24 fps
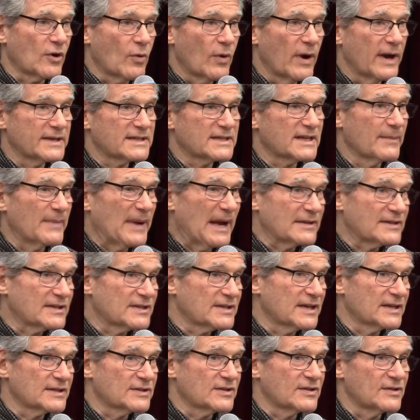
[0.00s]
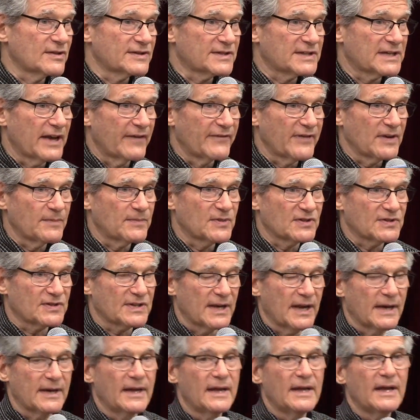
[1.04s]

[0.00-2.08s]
Quest, about 60 or 70%.